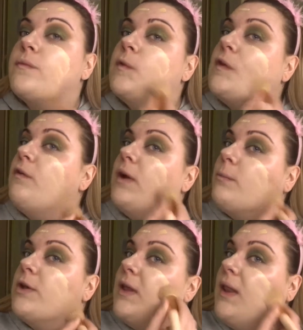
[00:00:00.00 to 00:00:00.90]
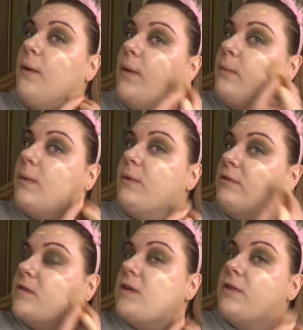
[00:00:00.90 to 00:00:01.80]
Sorry, I'm looking that way, my
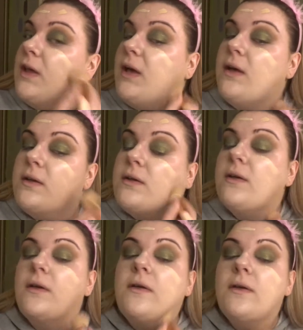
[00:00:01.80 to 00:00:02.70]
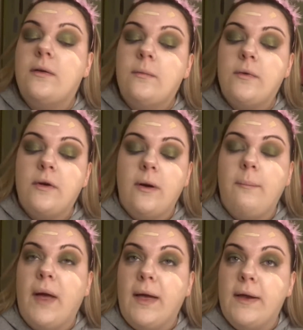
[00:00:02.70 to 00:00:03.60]
mirror's over there. Grab
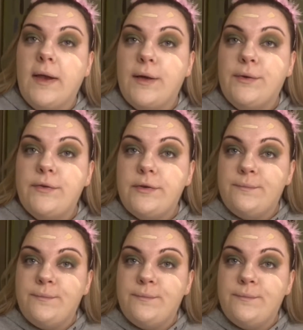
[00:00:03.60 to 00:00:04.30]
my handheld.